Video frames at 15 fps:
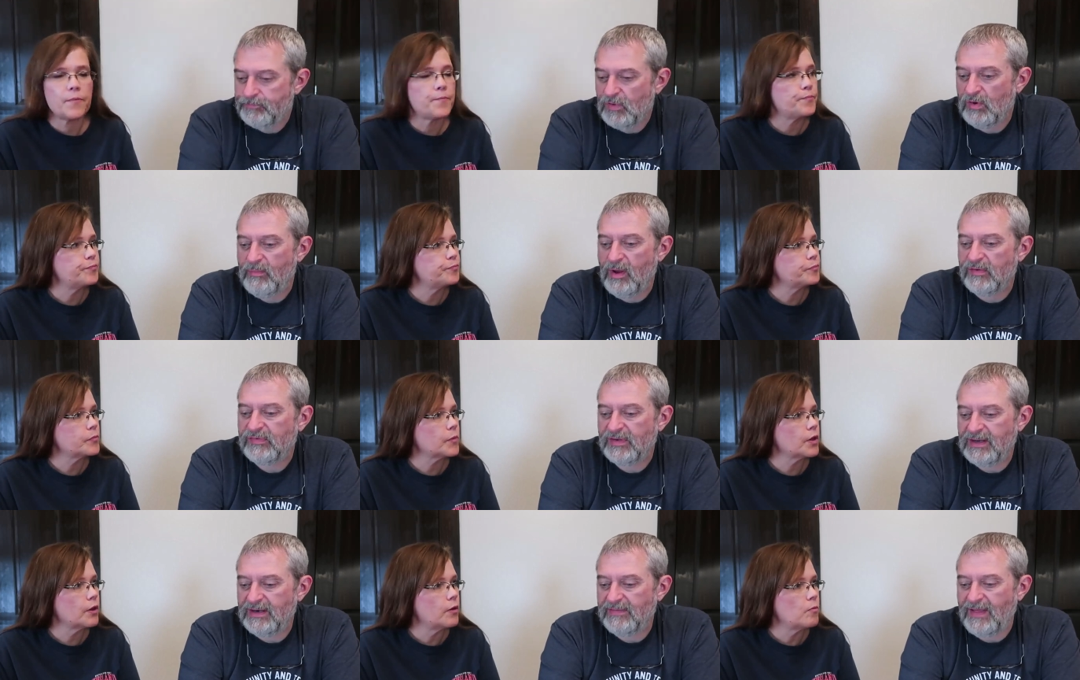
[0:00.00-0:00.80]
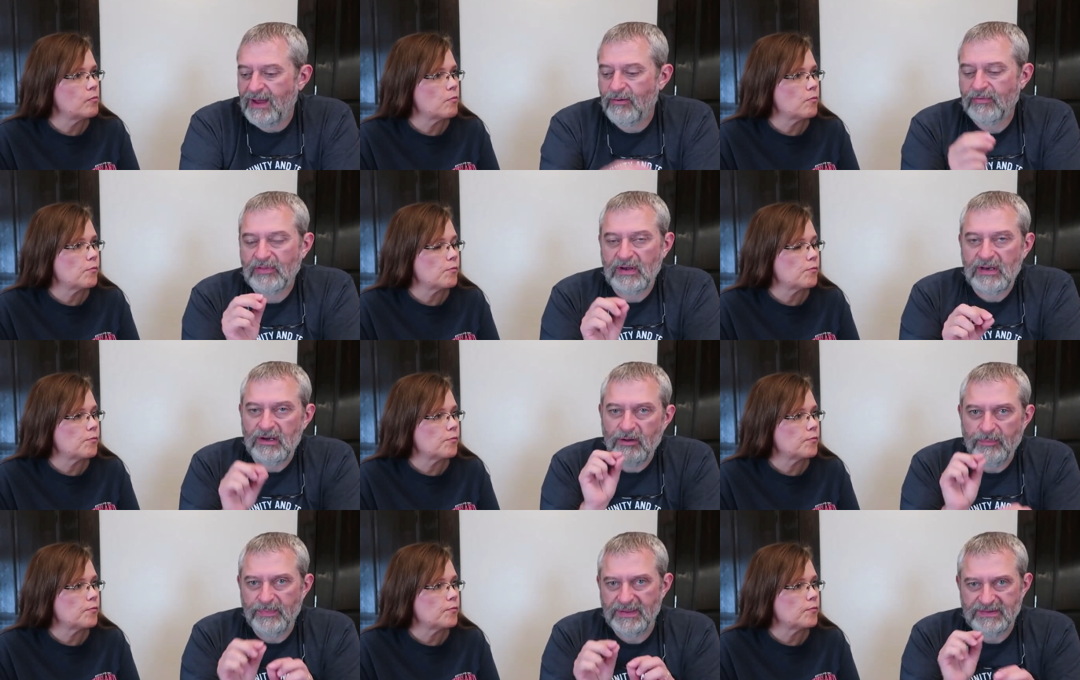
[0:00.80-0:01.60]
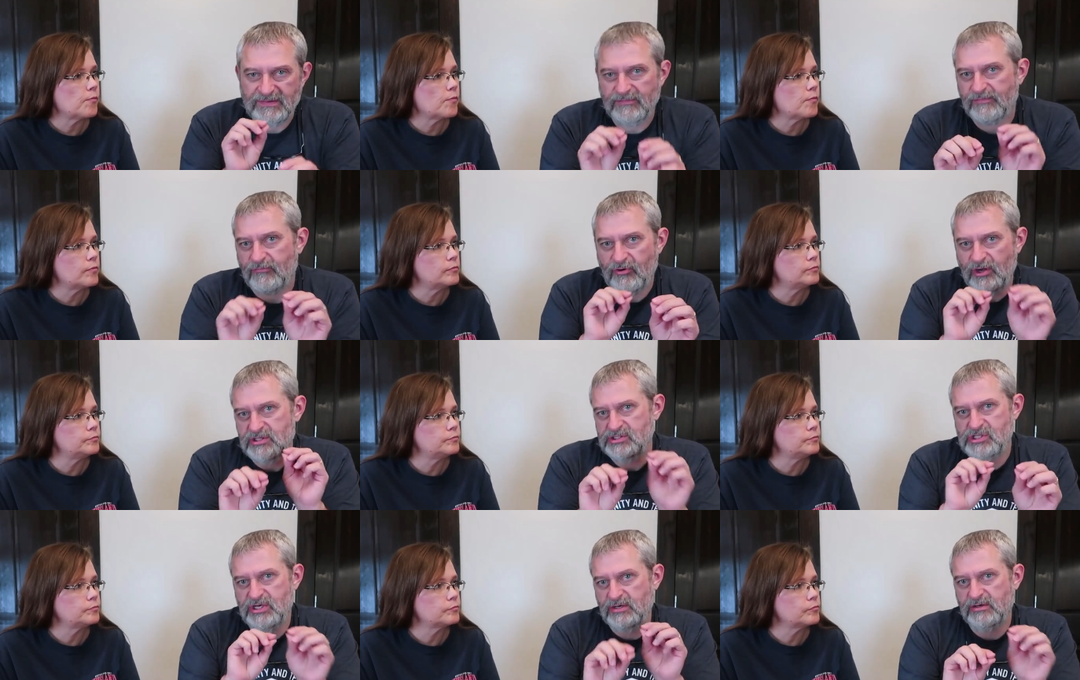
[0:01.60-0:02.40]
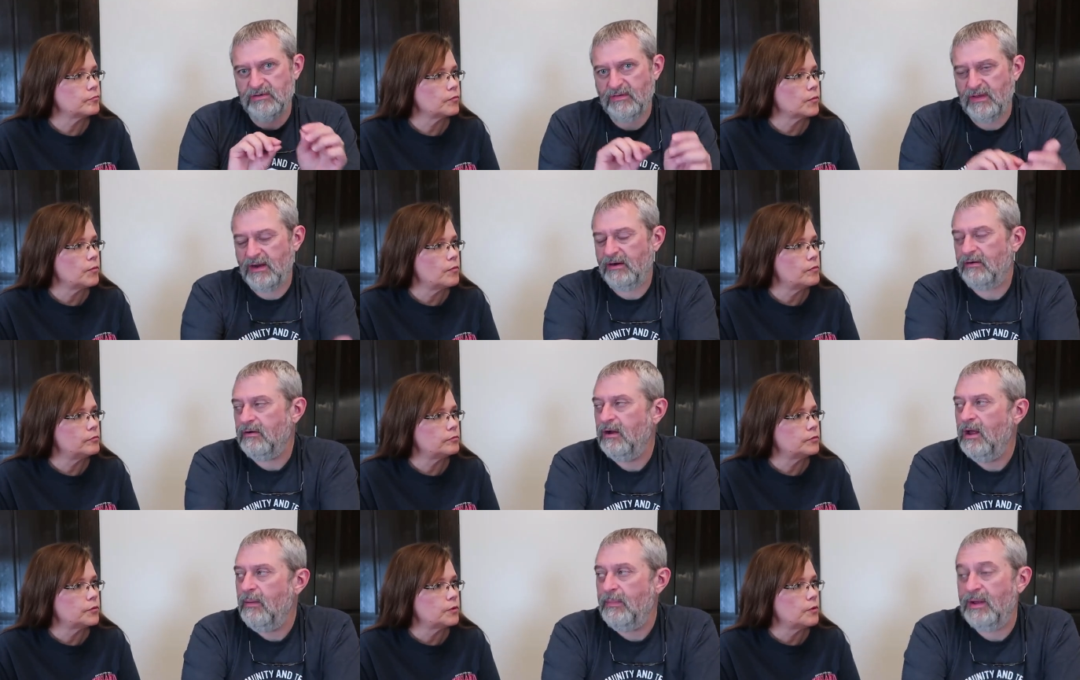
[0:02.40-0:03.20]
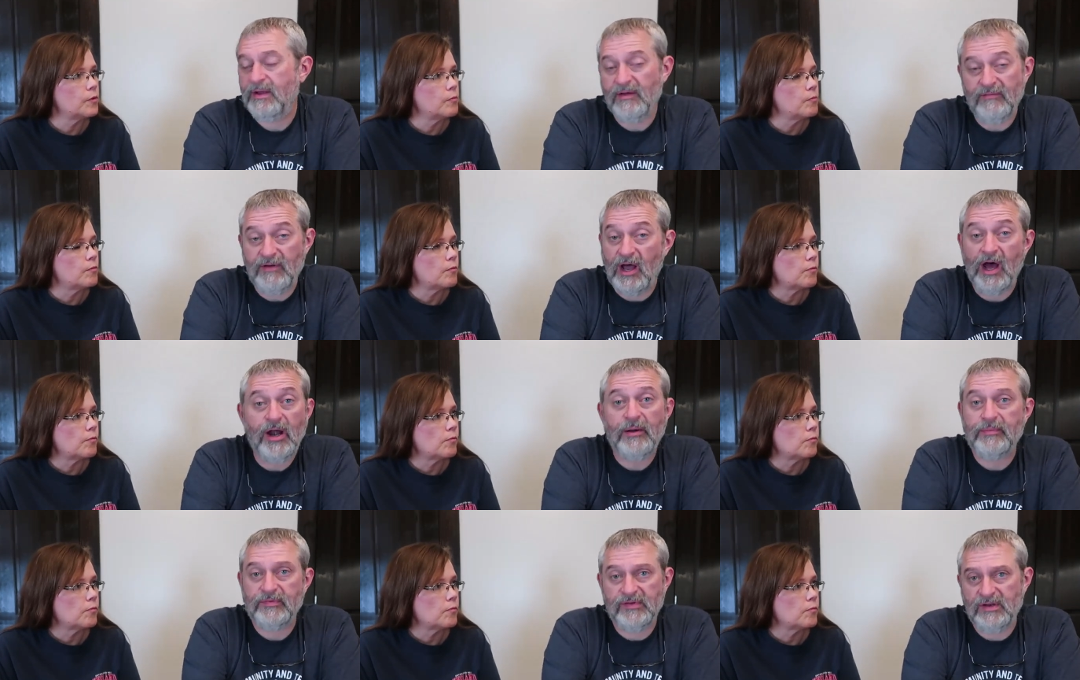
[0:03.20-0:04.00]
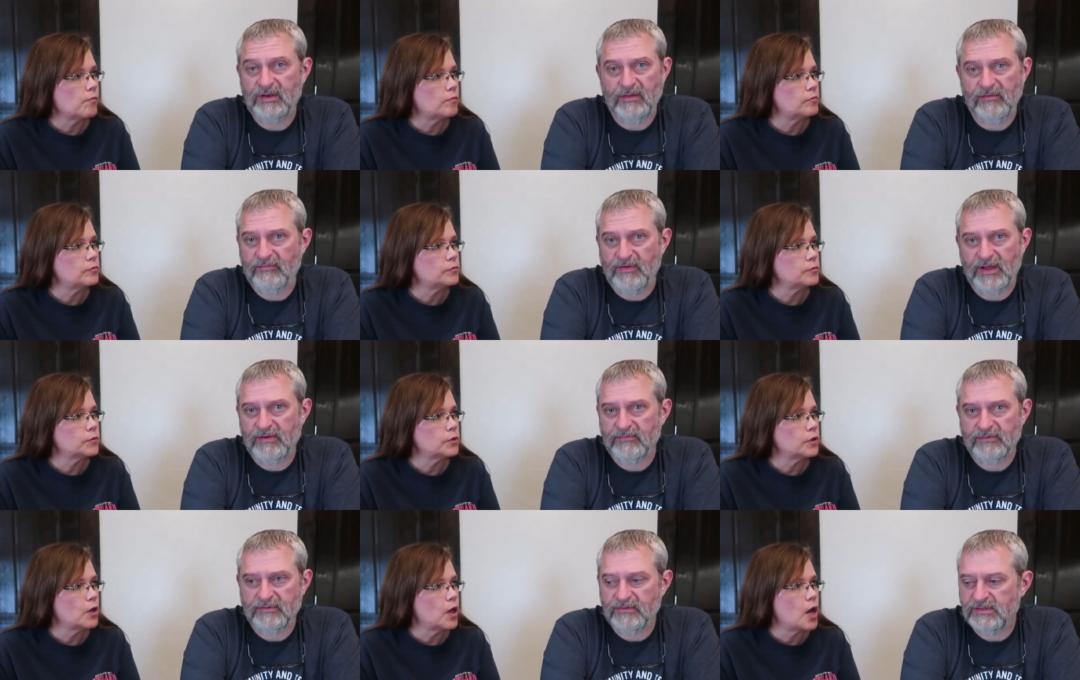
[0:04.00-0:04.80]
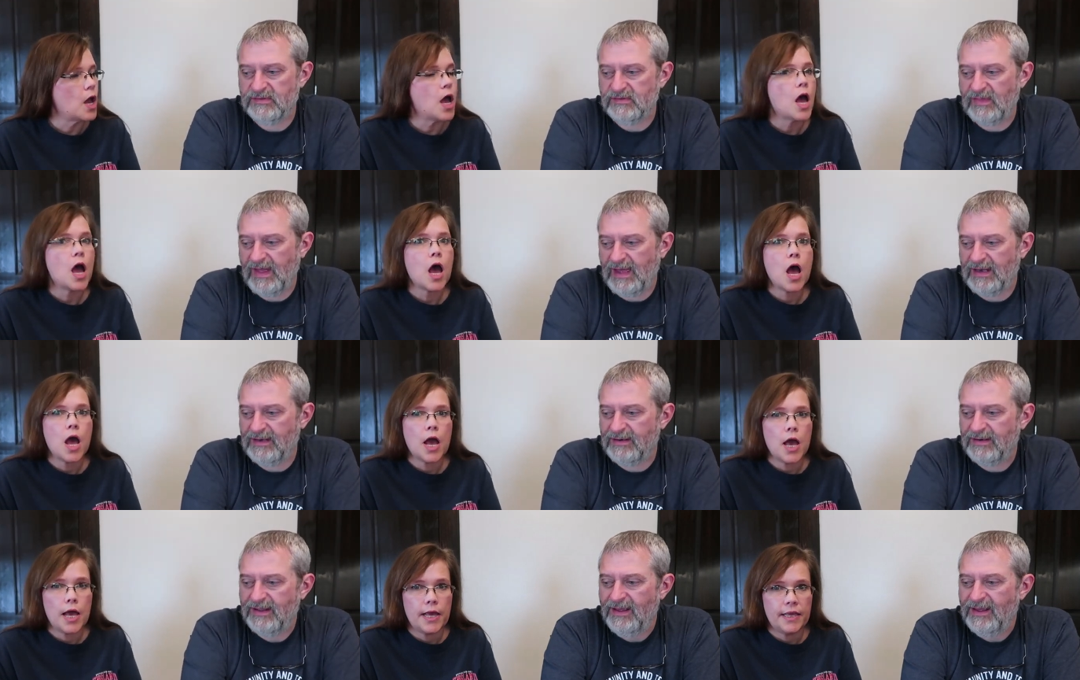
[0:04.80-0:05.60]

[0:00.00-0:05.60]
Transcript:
Speaker 1: You're mostly getting that with little bits of crunch here and there, but 100% of the flavor is that